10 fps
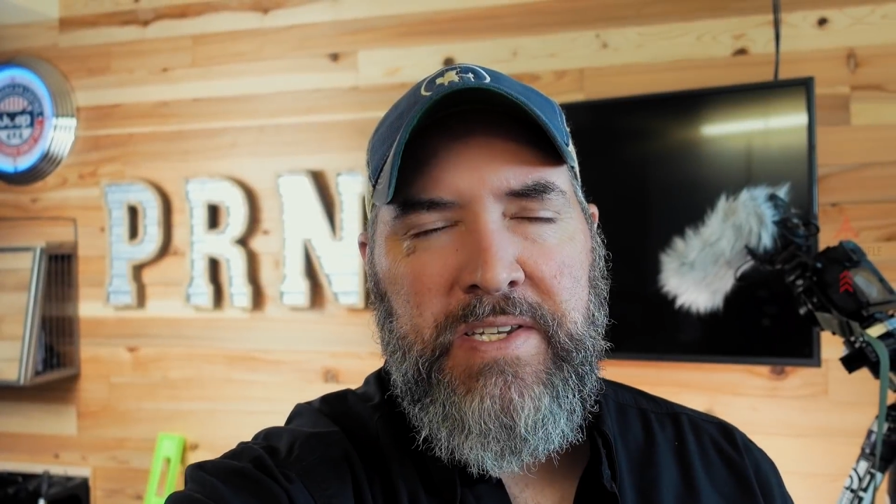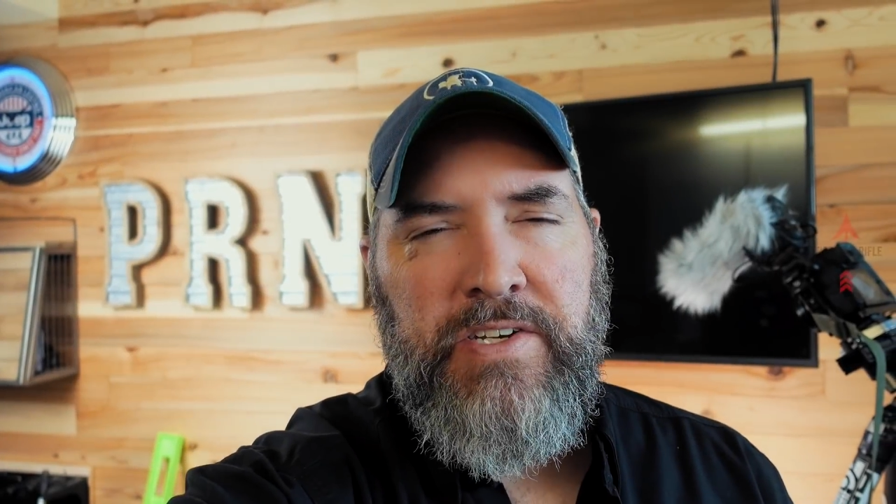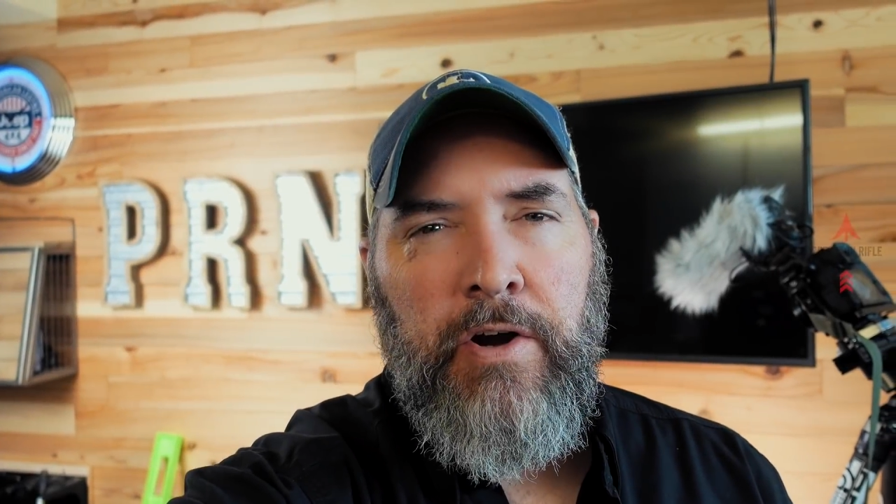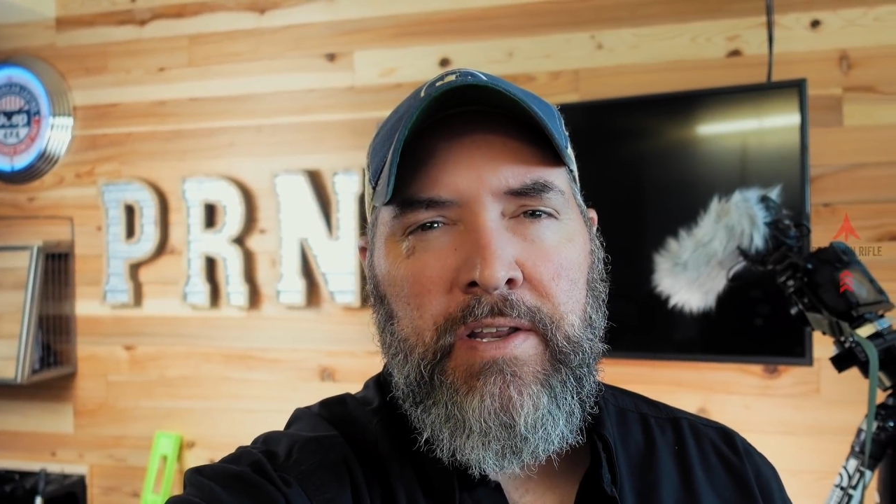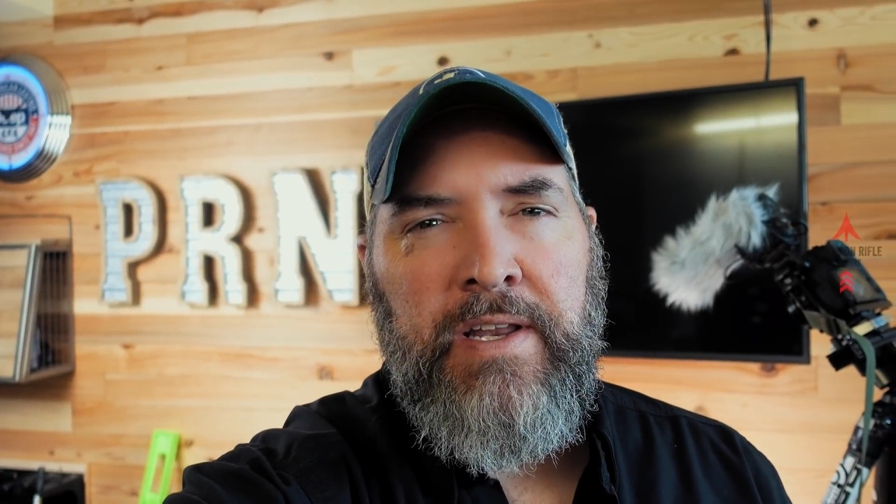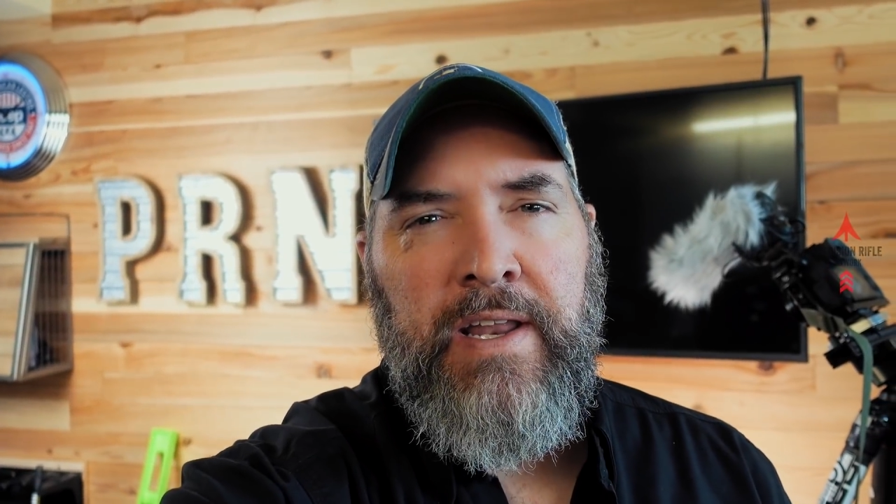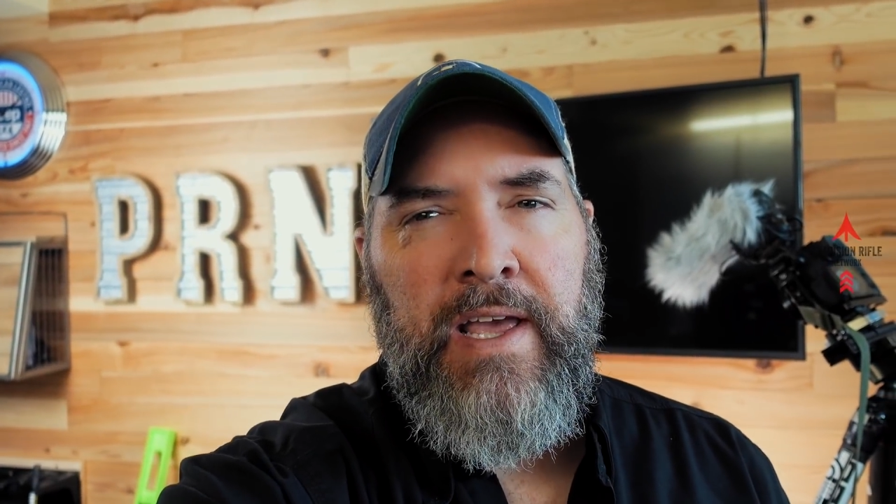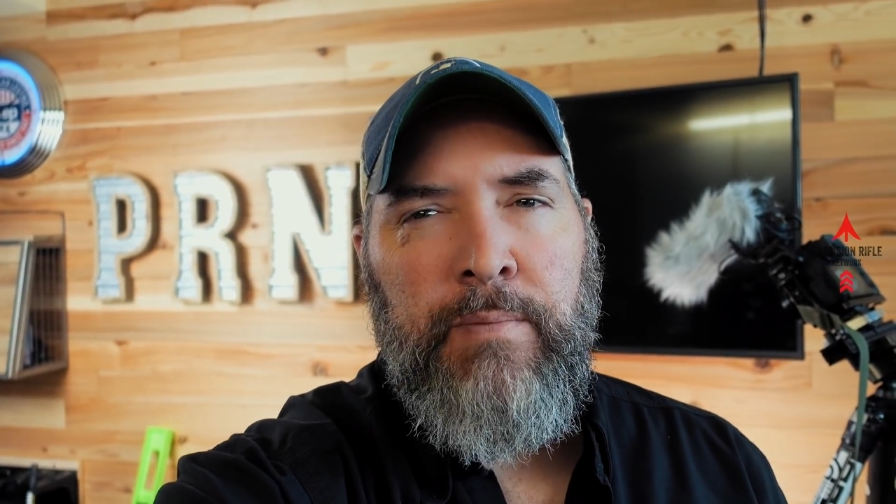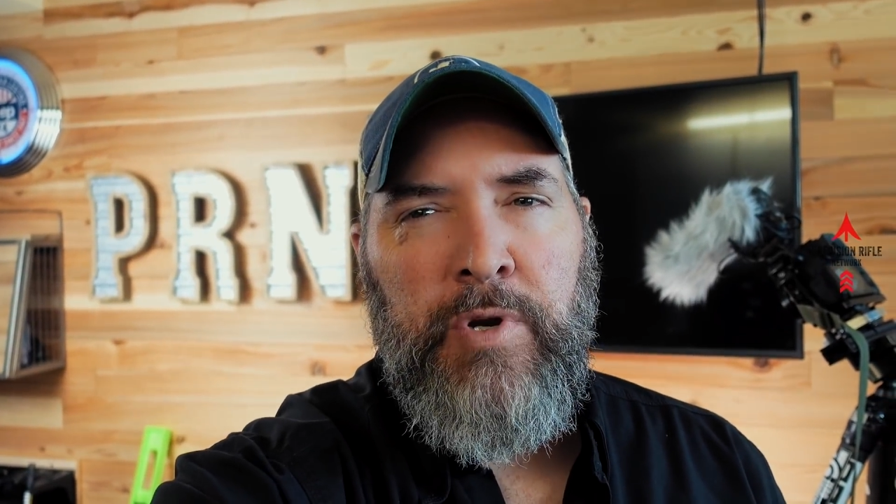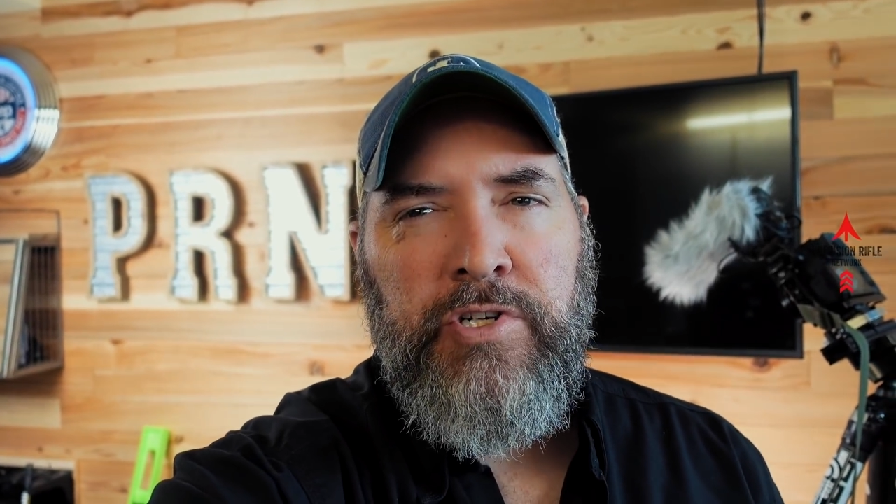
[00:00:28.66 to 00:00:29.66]
get started
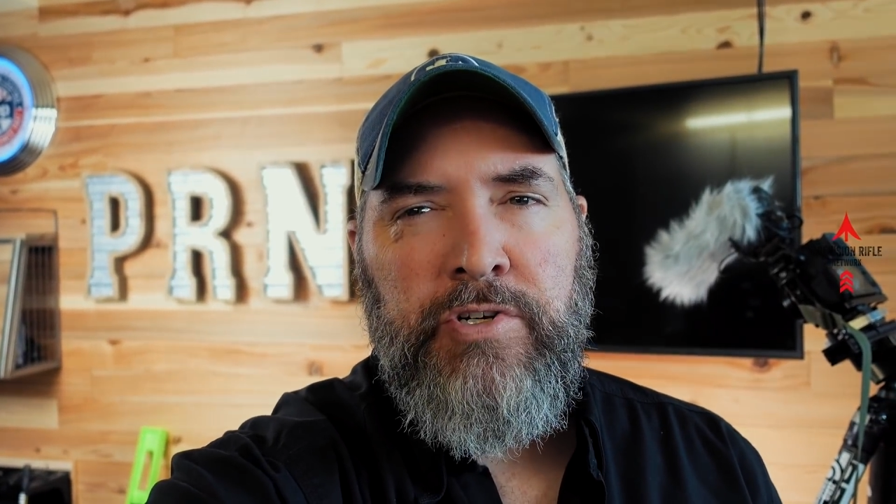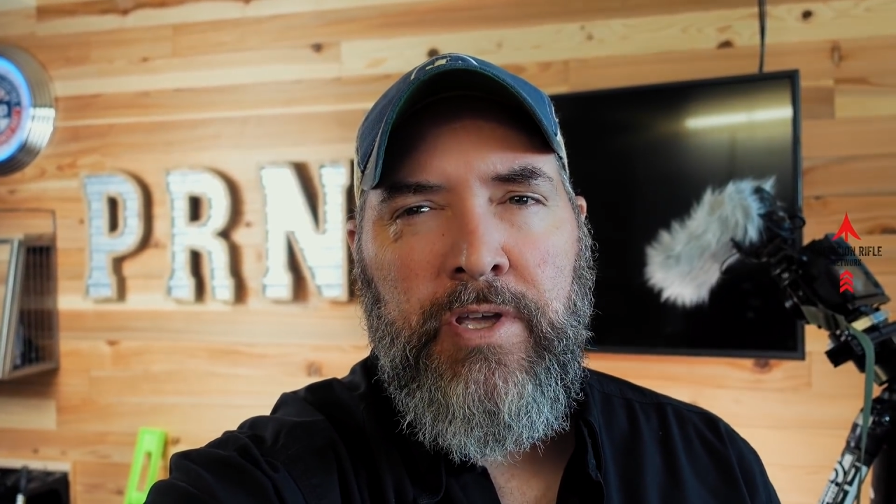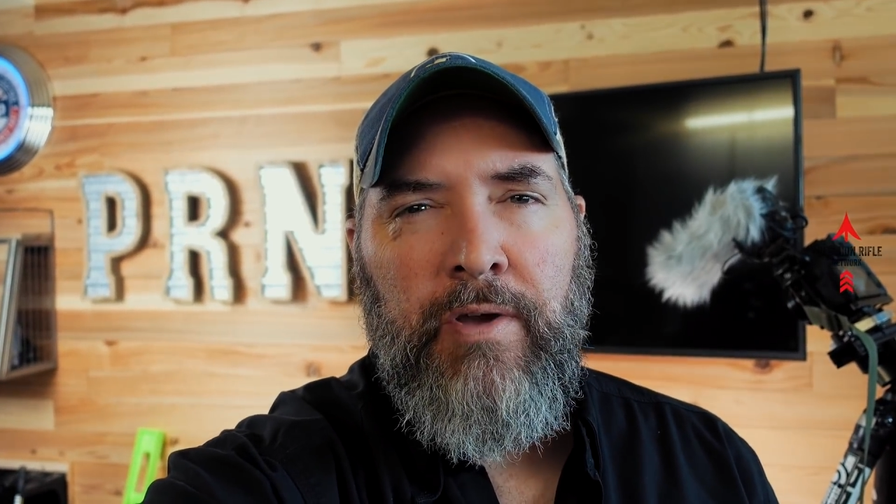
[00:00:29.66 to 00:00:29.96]
today, I'm going to show